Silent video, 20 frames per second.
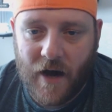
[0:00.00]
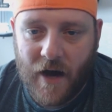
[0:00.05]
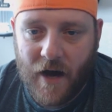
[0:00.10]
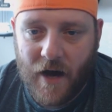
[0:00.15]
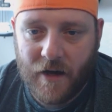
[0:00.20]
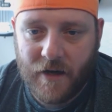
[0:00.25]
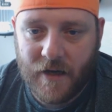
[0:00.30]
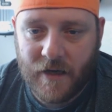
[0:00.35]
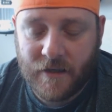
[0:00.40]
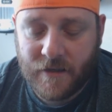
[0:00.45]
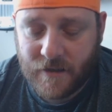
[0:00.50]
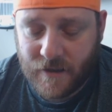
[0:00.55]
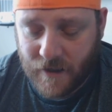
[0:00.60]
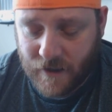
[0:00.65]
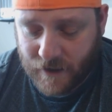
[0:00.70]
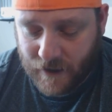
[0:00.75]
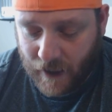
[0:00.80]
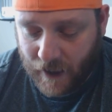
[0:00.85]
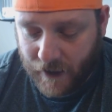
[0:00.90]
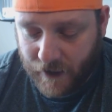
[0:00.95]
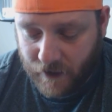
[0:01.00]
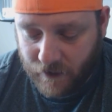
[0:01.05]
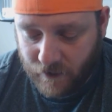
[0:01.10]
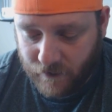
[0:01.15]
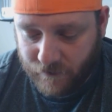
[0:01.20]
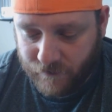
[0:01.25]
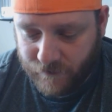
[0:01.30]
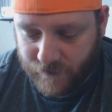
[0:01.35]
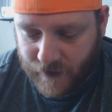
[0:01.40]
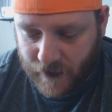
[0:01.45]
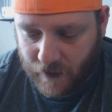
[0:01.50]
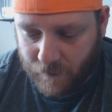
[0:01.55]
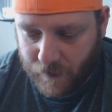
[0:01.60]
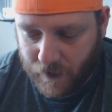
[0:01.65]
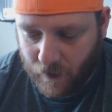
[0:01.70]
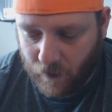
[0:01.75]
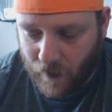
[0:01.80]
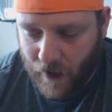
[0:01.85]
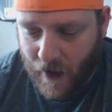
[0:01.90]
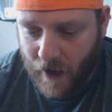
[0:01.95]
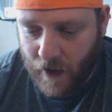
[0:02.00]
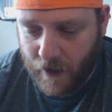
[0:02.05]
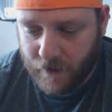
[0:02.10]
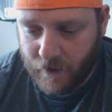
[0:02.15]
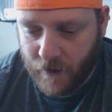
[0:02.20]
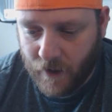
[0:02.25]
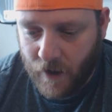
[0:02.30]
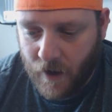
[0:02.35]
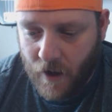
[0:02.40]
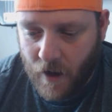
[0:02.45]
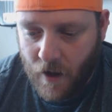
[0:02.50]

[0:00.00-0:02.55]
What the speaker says: And it did kind of get it out of hand.